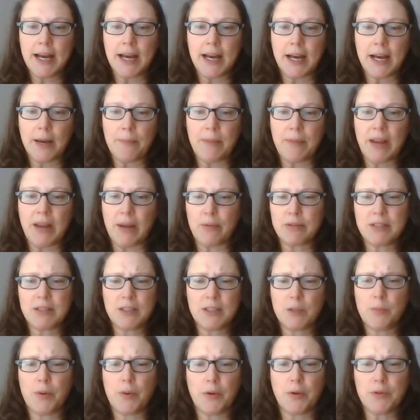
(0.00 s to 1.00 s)
And I
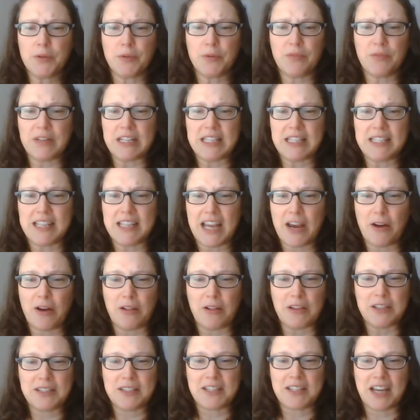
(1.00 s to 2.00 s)
wasn't supposed to really stay
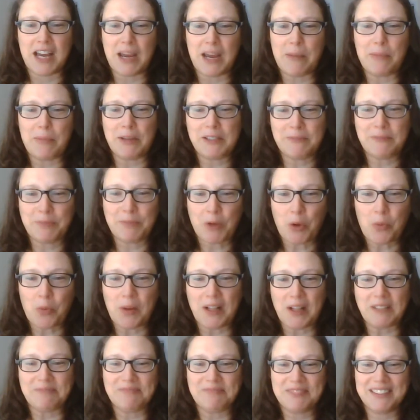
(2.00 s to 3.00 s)
all this time, but oh
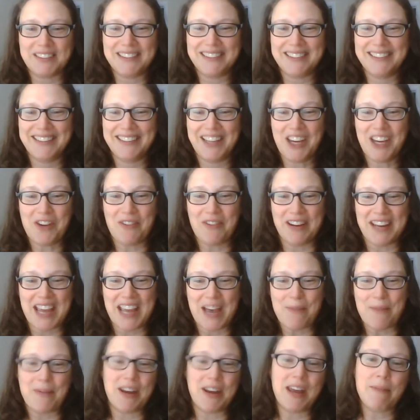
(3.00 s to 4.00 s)
well, here I
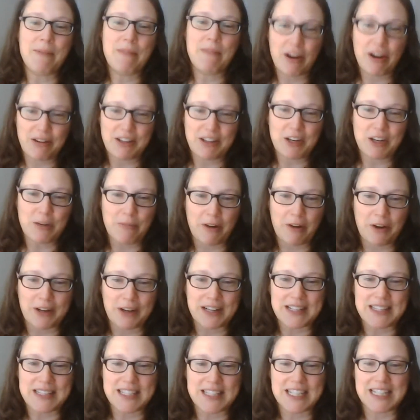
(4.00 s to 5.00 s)
am, and I married an
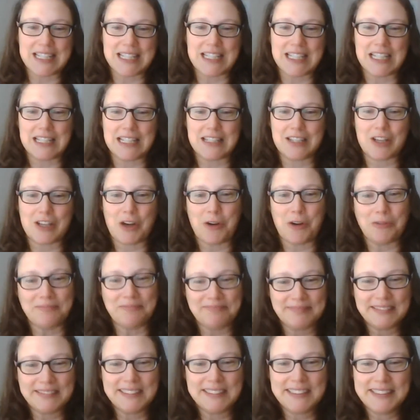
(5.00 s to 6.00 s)
American citizen, so
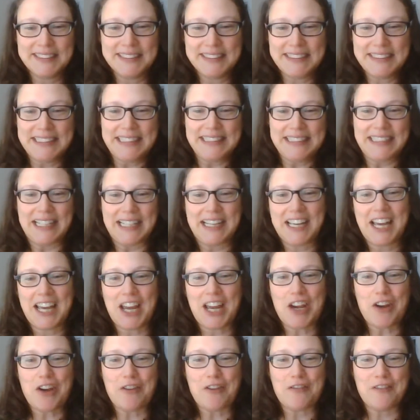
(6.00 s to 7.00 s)
that
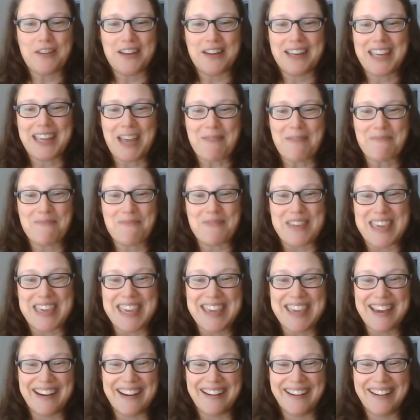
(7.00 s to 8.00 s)
kind of kept me
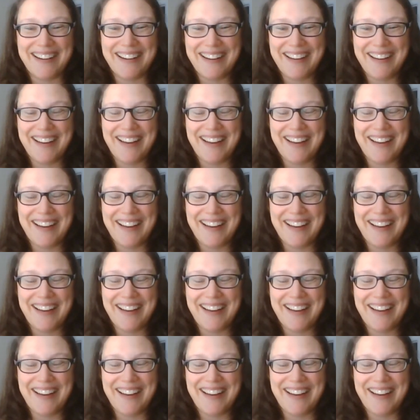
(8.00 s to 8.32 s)
here.